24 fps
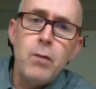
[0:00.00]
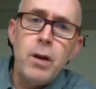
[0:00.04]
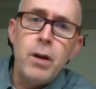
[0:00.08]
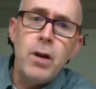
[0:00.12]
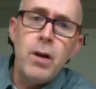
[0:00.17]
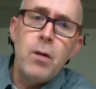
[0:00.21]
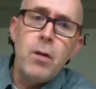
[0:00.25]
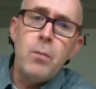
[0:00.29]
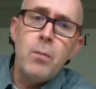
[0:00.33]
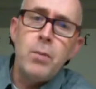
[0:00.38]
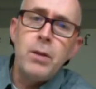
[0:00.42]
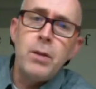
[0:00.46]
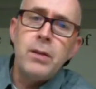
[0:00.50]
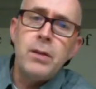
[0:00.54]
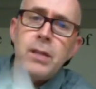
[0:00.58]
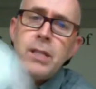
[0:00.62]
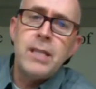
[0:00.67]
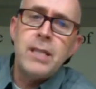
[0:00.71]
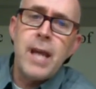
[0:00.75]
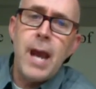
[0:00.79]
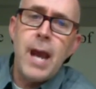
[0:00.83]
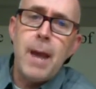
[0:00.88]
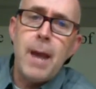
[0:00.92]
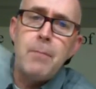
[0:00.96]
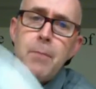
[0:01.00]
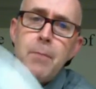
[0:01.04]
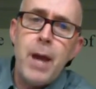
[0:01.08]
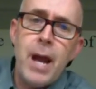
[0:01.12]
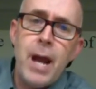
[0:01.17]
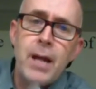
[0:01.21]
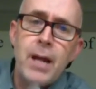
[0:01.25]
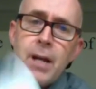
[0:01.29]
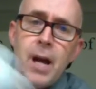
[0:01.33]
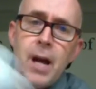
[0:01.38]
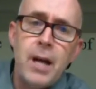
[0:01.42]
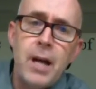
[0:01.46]
We don't put the tab
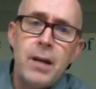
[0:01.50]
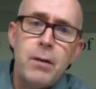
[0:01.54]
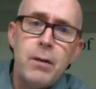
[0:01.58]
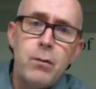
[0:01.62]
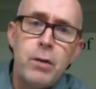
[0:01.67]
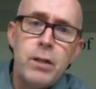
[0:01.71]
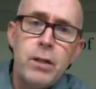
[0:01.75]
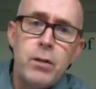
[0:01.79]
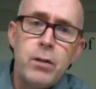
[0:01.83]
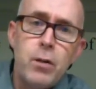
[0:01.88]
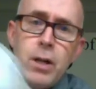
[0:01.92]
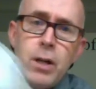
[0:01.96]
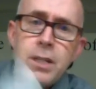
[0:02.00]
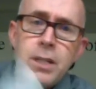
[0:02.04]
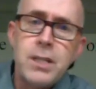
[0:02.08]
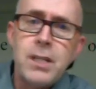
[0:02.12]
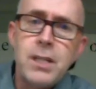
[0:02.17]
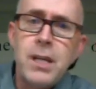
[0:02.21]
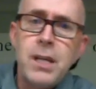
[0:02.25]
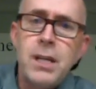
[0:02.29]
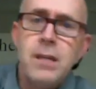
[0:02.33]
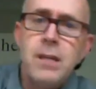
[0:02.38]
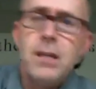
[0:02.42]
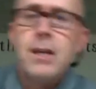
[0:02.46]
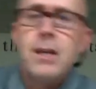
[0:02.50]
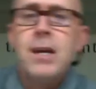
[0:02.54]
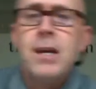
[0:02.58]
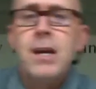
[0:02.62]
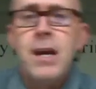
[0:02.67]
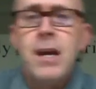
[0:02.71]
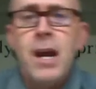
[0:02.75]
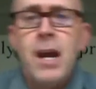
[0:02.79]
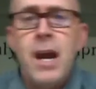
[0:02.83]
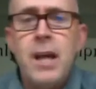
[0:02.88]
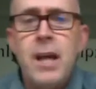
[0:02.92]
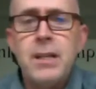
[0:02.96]
back on it. We twist it
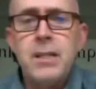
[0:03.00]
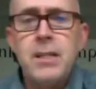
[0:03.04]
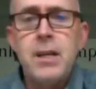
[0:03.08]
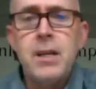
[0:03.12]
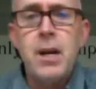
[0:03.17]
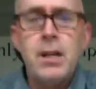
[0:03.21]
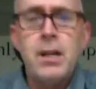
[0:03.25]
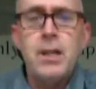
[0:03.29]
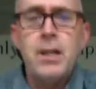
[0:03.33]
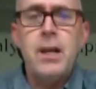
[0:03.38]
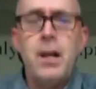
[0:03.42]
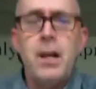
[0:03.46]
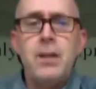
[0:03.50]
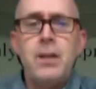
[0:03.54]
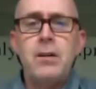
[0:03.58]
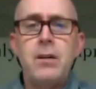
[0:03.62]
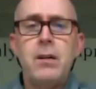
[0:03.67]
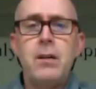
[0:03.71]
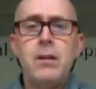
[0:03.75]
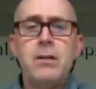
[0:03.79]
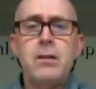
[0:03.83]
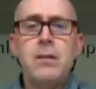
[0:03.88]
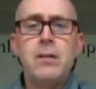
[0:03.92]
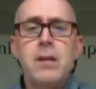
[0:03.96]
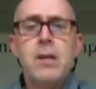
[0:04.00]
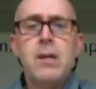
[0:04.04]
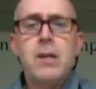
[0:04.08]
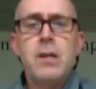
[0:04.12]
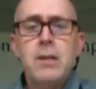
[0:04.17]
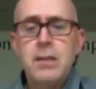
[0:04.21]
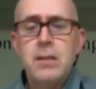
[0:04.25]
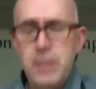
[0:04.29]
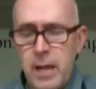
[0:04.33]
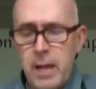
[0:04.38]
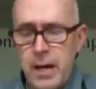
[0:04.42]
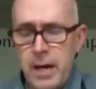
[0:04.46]
and tuck it under and
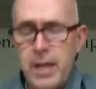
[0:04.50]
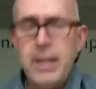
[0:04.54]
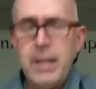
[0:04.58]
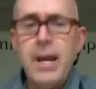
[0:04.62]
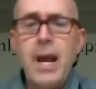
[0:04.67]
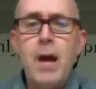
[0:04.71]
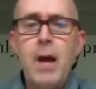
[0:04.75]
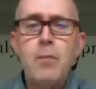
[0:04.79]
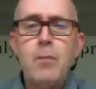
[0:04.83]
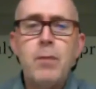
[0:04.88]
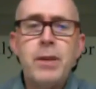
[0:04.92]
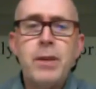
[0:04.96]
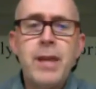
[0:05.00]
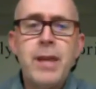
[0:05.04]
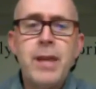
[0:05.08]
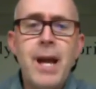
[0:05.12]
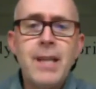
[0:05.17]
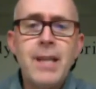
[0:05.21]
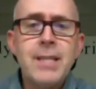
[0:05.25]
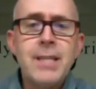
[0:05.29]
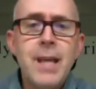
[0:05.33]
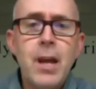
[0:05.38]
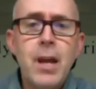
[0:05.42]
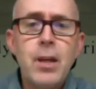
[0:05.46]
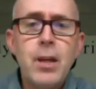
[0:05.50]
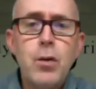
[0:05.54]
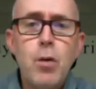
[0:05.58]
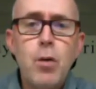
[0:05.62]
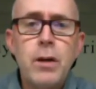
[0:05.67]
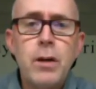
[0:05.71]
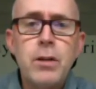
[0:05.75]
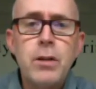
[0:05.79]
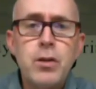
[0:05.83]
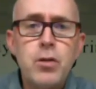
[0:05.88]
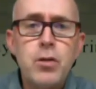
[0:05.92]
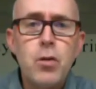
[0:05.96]
set it down. But that's how you
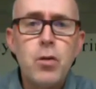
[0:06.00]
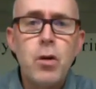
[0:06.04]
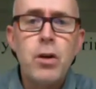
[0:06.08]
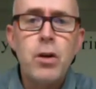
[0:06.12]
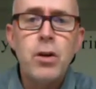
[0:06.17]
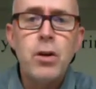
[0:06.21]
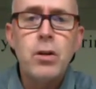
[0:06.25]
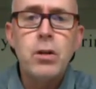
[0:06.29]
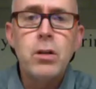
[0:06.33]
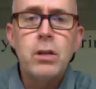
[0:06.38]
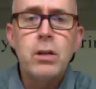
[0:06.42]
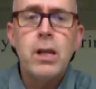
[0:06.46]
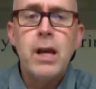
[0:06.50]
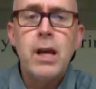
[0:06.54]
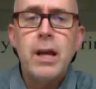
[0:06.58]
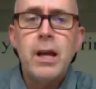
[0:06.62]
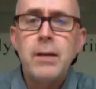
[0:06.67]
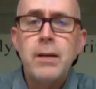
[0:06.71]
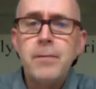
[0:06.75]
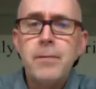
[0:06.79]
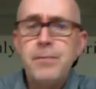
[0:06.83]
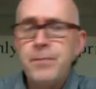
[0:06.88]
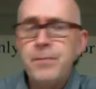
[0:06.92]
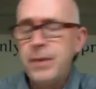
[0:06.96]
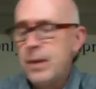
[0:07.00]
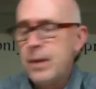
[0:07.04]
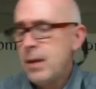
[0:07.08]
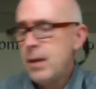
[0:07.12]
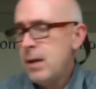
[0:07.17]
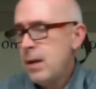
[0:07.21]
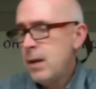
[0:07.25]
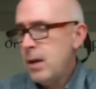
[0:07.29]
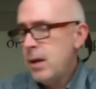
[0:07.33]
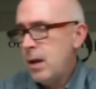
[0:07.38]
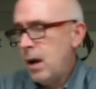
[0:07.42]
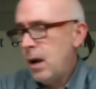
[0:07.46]
want to store your clay.
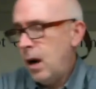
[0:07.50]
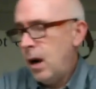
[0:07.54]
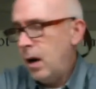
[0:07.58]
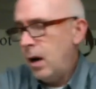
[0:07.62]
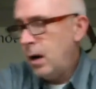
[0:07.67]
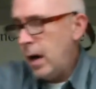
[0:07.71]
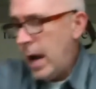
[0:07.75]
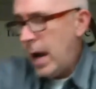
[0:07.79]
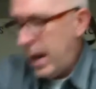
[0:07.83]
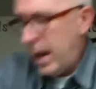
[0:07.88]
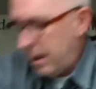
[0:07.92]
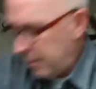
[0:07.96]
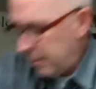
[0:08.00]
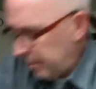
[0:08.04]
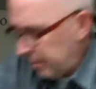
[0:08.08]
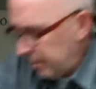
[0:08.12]
All right.